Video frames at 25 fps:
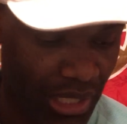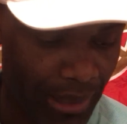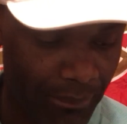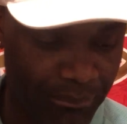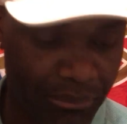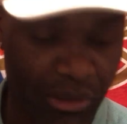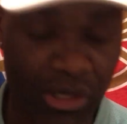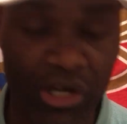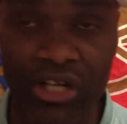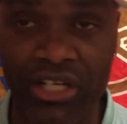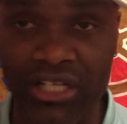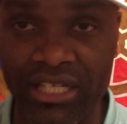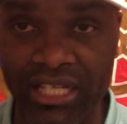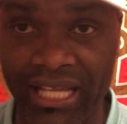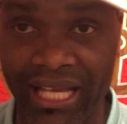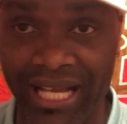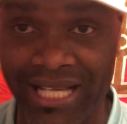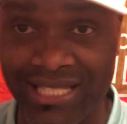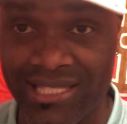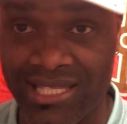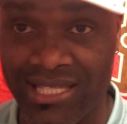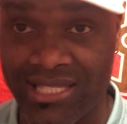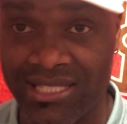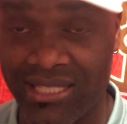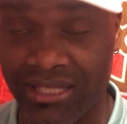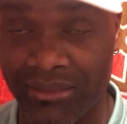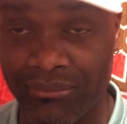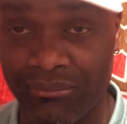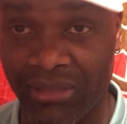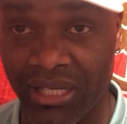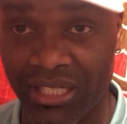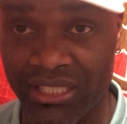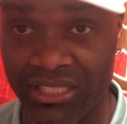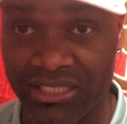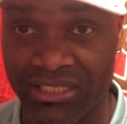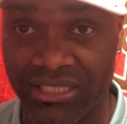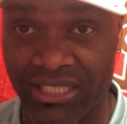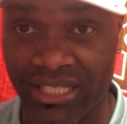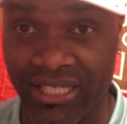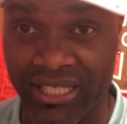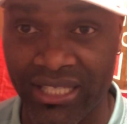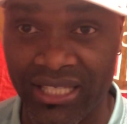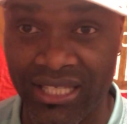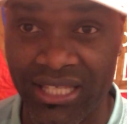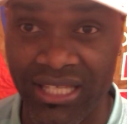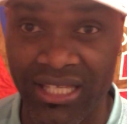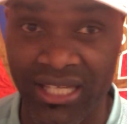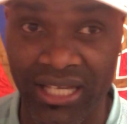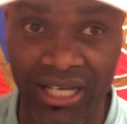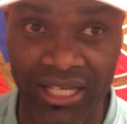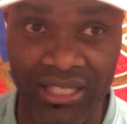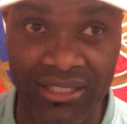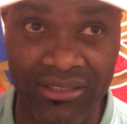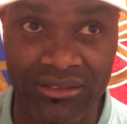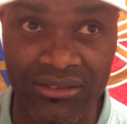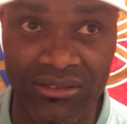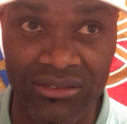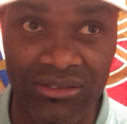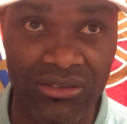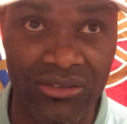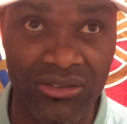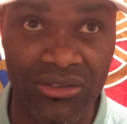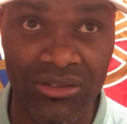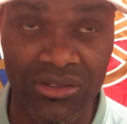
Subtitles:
Burnley assistant manager Ian,